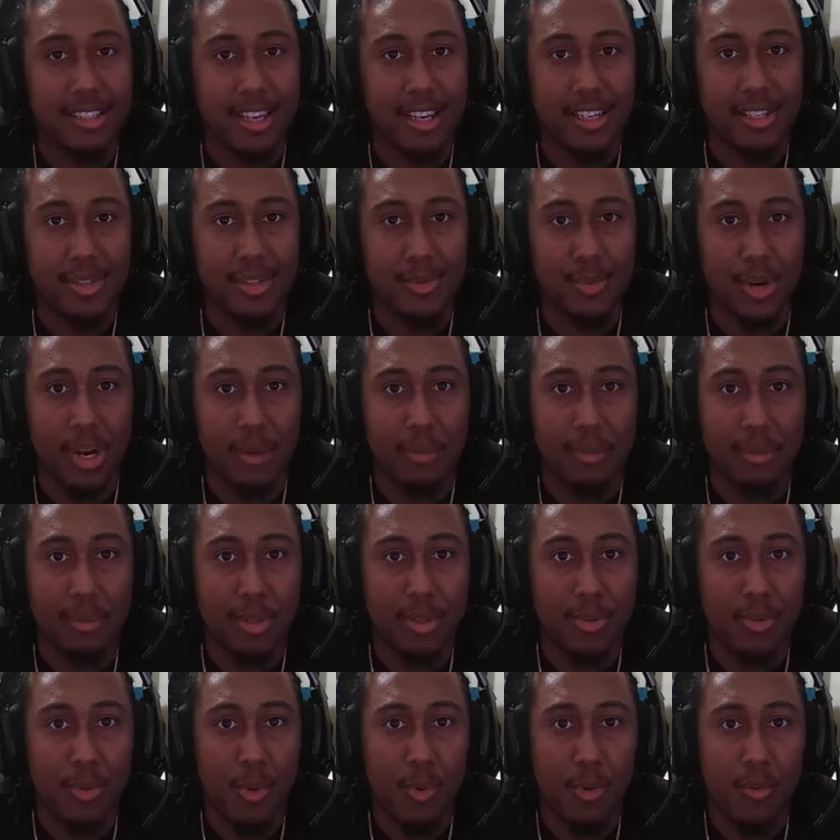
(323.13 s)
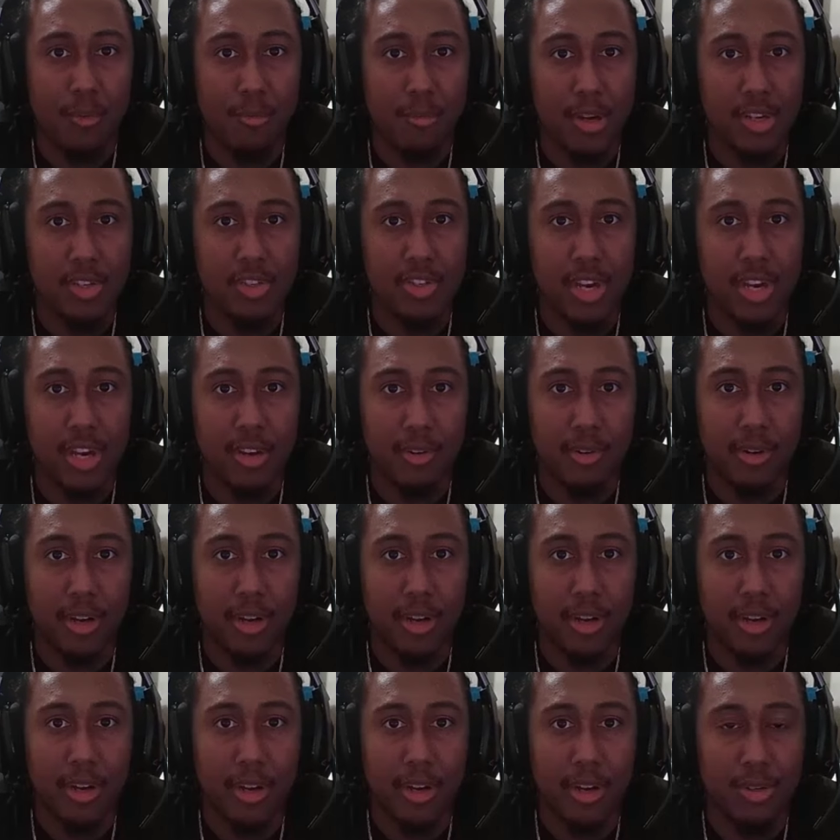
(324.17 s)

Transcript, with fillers: That is what I'm going to be doing with my channel, guys.